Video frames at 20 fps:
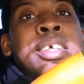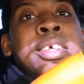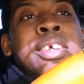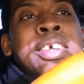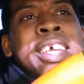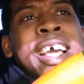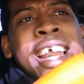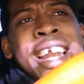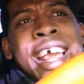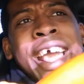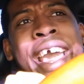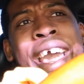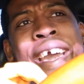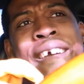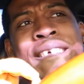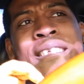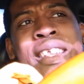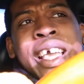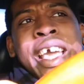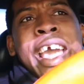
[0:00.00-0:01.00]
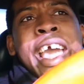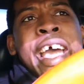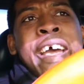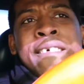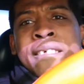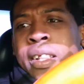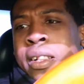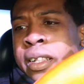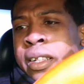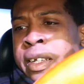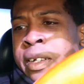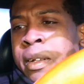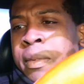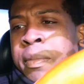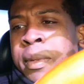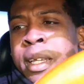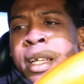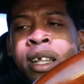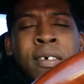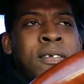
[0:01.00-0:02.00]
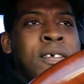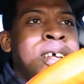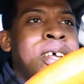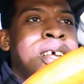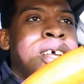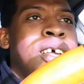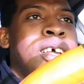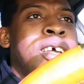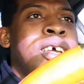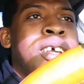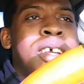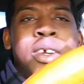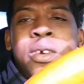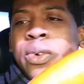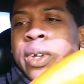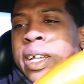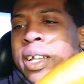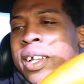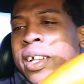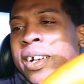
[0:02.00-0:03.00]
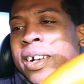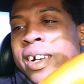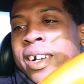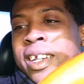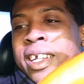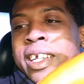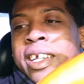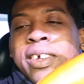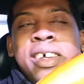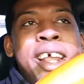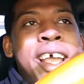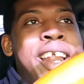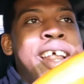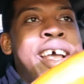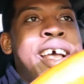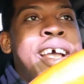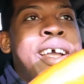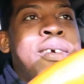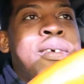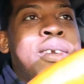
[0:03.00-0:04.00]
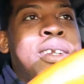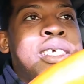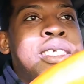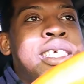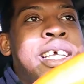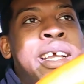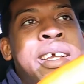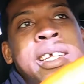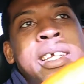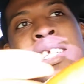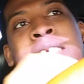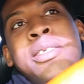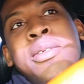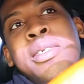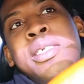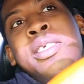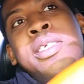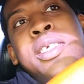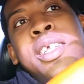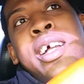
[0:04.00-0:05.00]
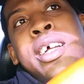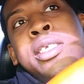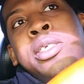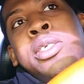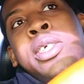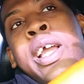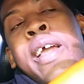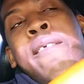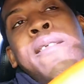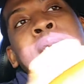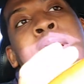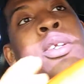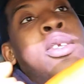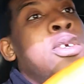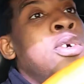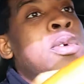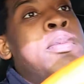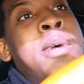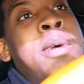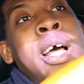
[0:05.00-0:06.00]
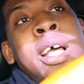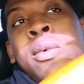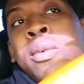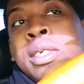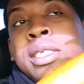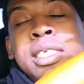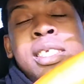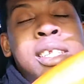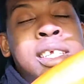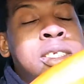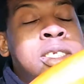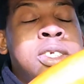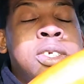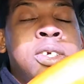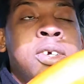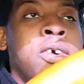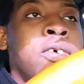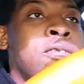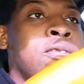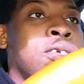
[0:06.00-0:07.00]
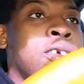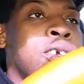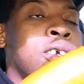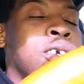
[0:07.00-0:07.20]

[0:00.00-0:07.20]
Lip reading: You kind of have to have a little bit of a quick car to go that high, because when there's a lot of traffic, nobody wants to let you over.